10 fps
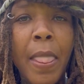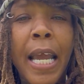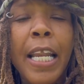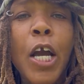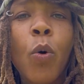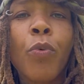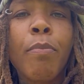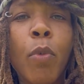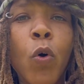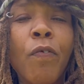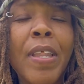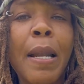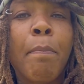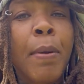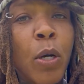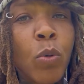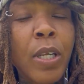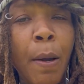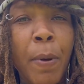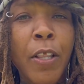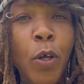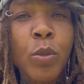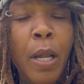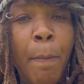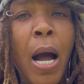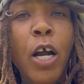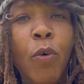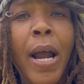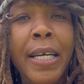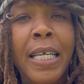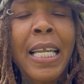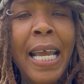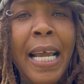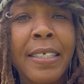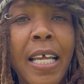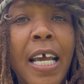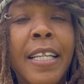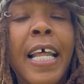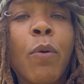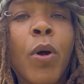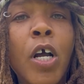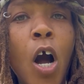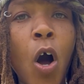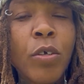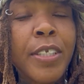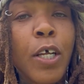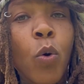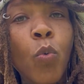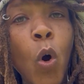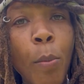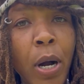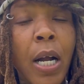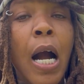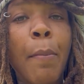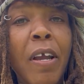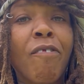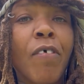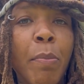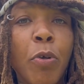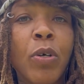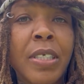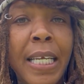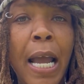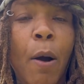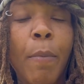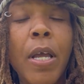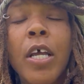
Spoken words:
and help remove that buildup in those apocrine glands that would cause that aroma coming from your scalp.